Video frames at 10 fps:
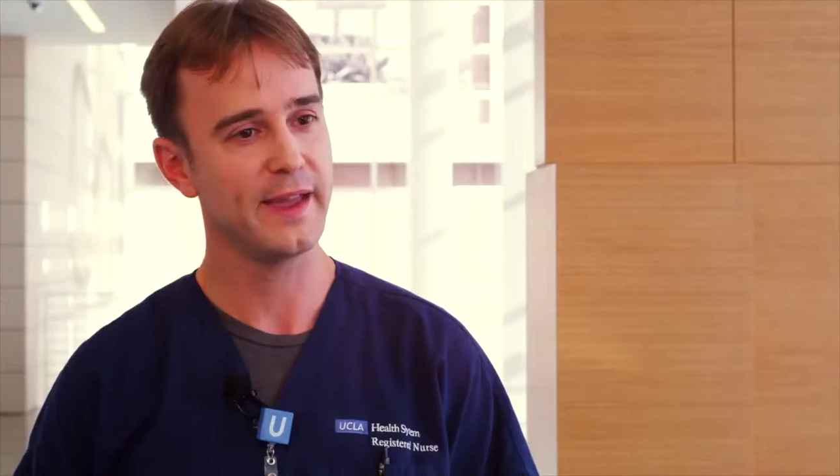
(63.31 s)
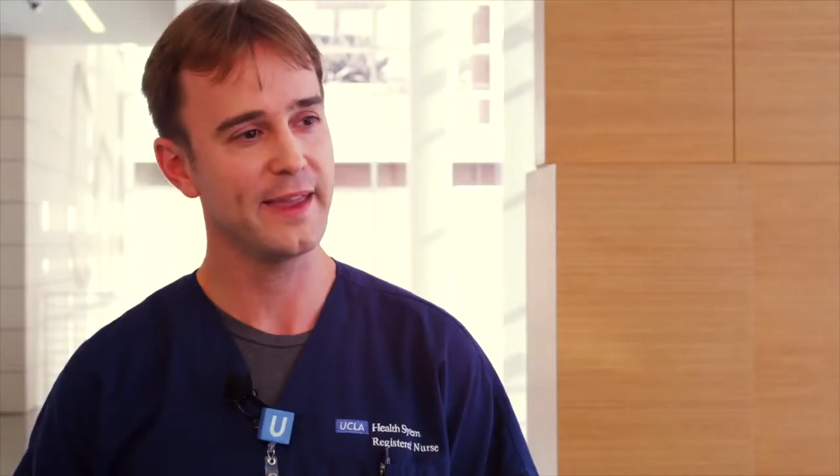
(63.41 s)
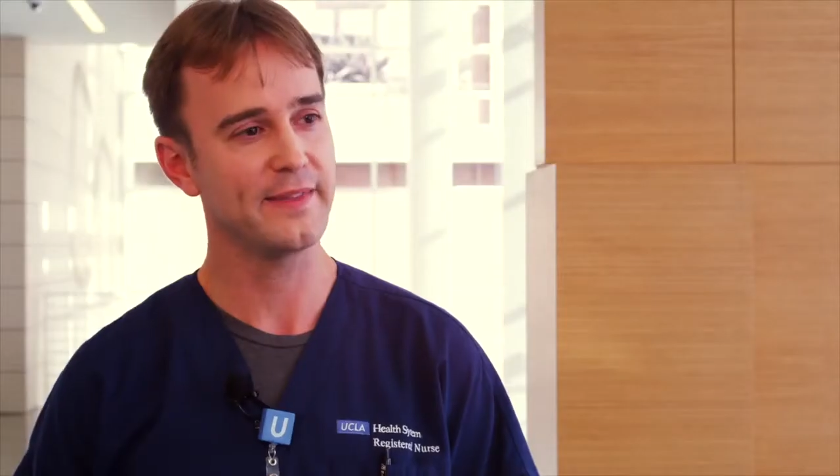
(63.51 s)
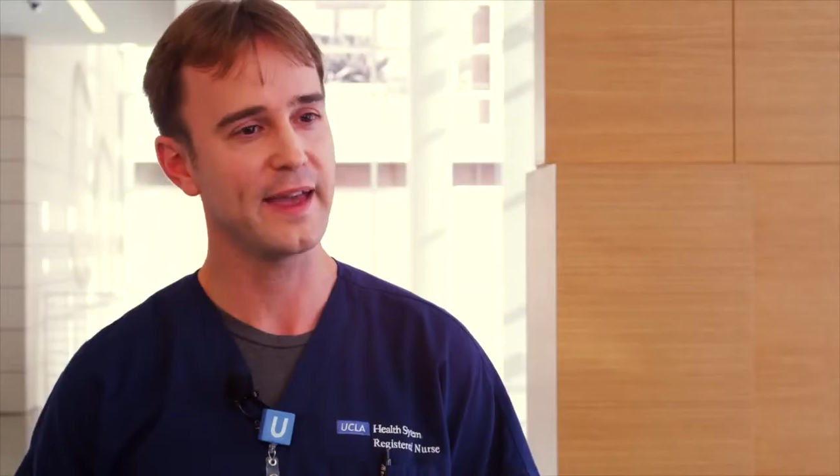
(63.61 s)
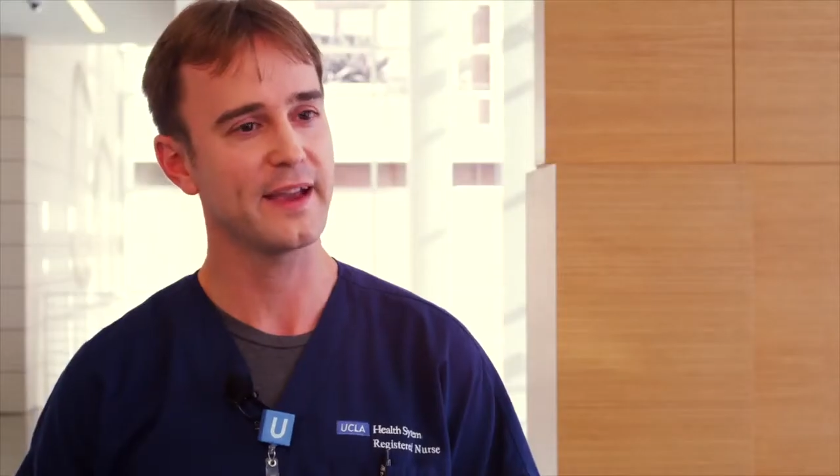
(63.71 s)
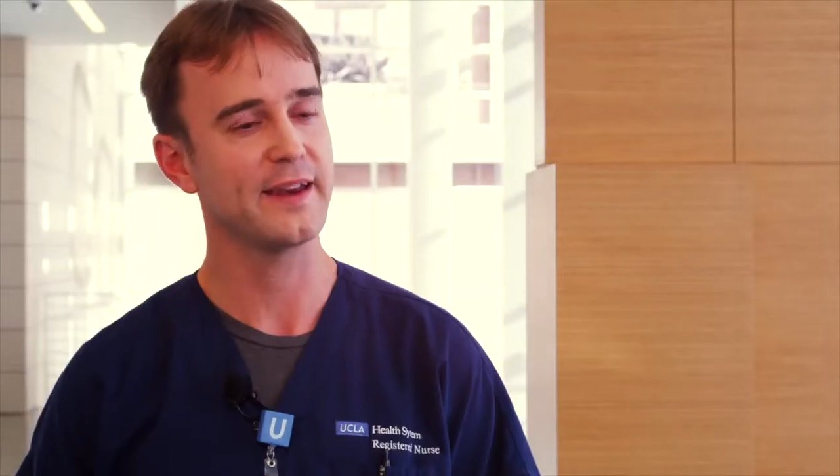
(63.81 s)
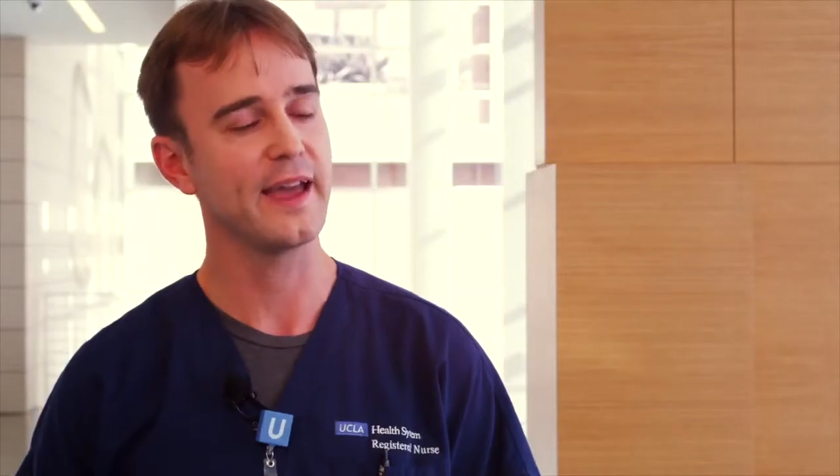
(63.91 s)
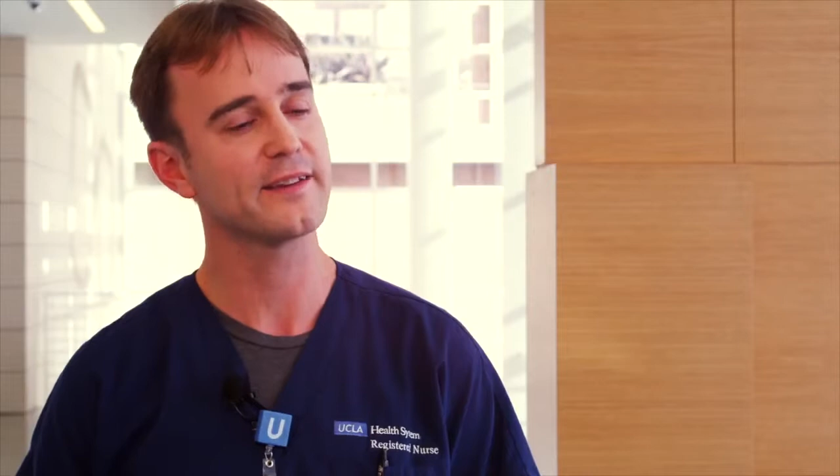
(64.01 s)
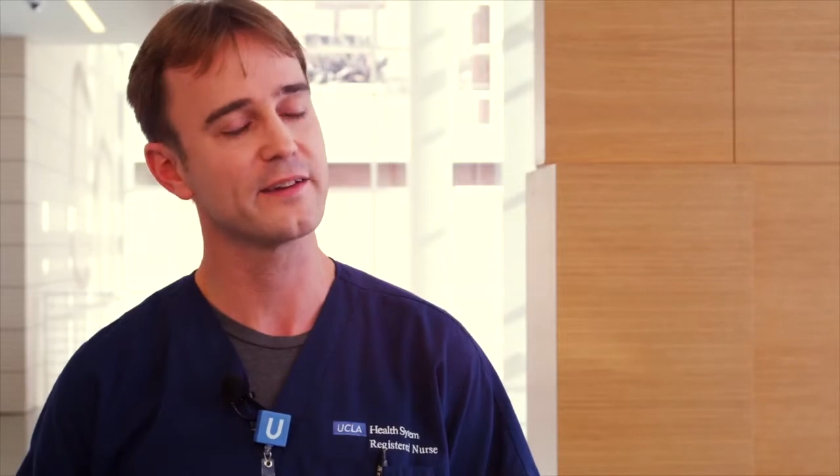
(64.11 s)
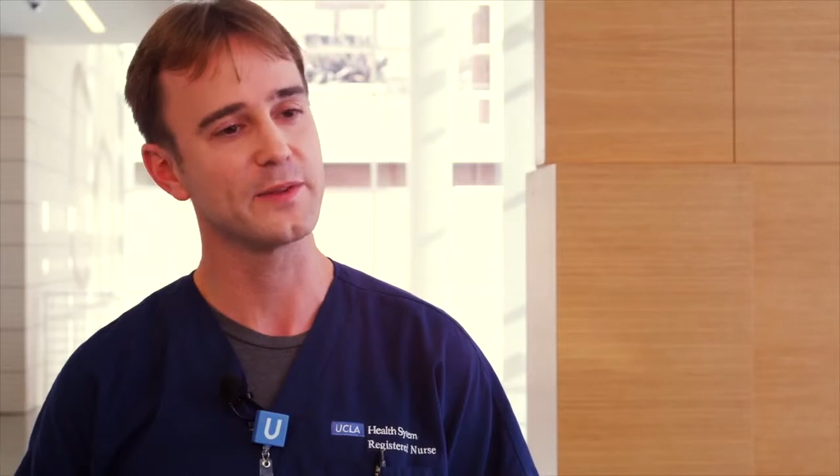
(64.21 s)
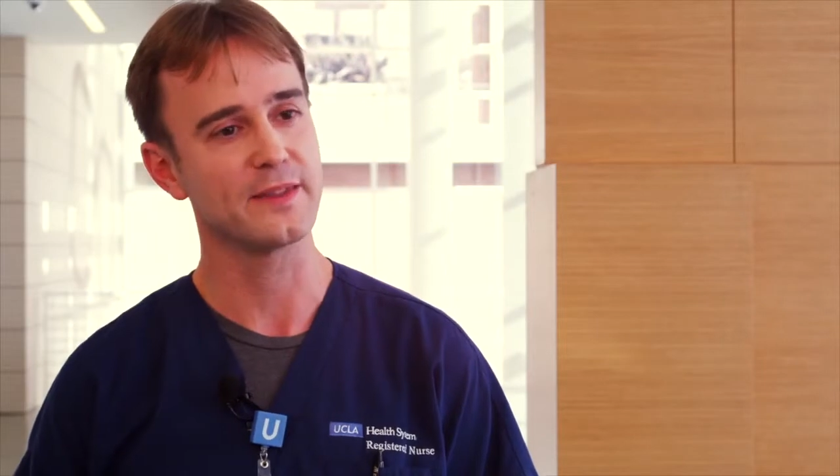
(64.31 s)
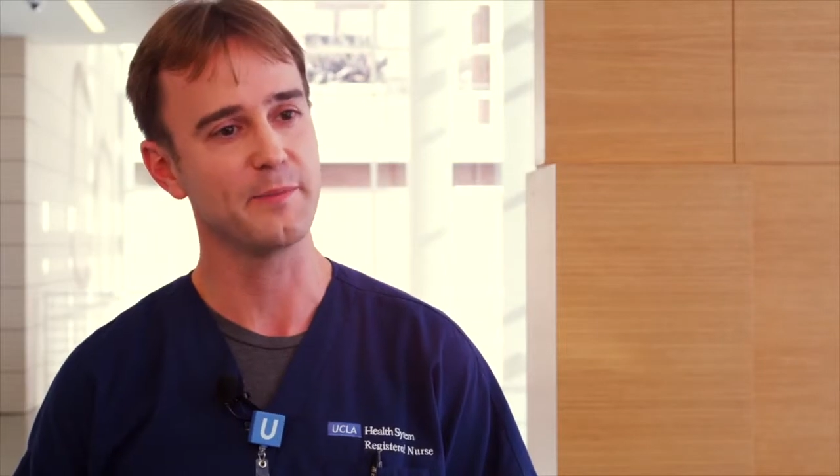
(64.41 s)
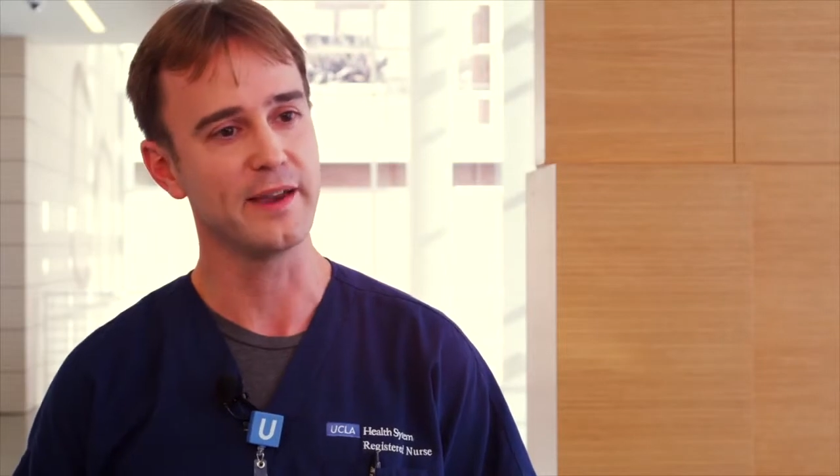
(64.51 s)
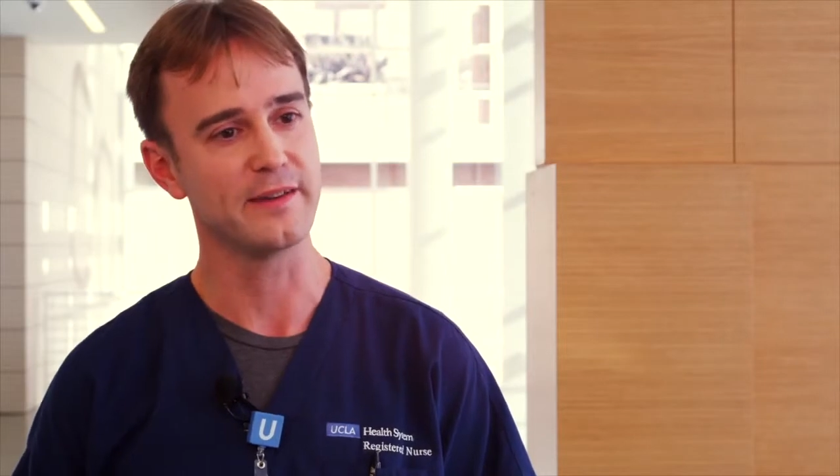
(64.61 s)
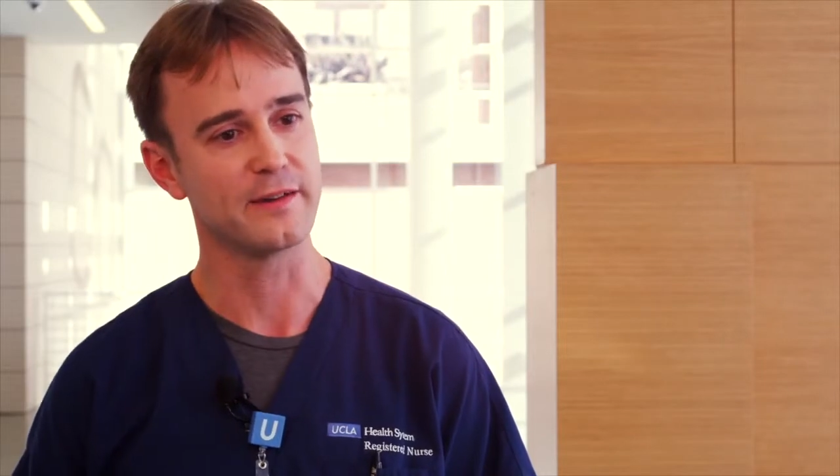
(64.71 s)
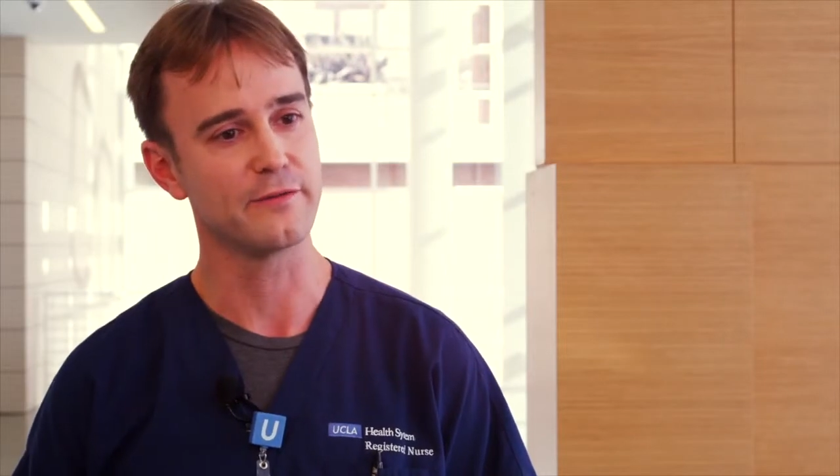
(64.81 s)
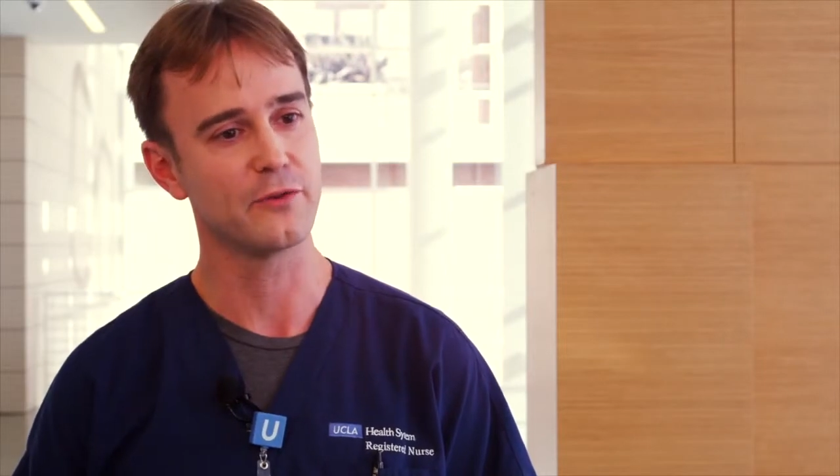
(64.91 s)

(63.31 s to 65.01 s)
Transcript: Making that connection with the patient,